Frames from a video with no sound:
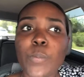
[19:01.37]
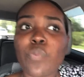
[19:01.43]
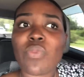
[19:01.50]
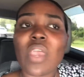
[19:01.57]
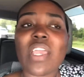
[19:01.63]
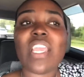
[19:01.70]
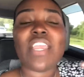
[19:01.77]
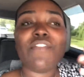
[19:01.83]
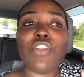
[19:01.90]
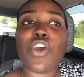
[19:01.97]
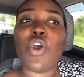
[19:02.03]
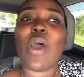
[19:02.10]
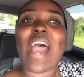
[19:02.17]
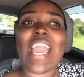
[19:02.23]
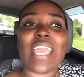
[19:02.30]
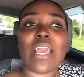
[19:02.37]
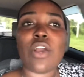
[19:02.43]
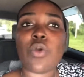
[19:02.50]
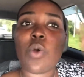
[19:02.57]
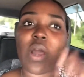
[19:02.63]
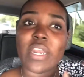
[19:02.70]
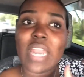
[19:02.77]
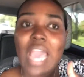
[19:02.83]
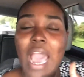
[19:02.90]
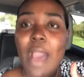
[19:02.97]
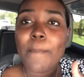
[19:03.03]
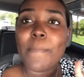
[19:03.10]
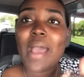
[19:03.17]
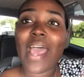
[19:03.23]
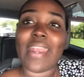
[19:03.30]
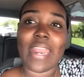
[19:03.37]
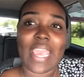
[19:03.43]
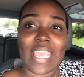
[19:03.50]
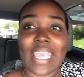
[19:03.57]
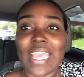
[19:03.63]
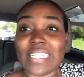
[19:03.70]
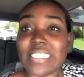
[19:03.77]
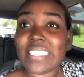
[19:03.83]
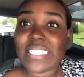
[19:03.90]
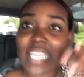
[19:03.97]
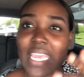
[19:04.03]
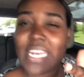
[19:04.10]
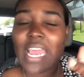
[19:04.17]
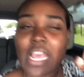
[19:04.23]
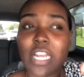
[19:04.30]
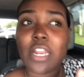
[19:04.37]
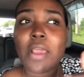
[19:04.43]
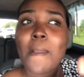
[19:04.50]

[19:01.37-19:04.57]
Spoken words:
even though I can go on the app and I can say that,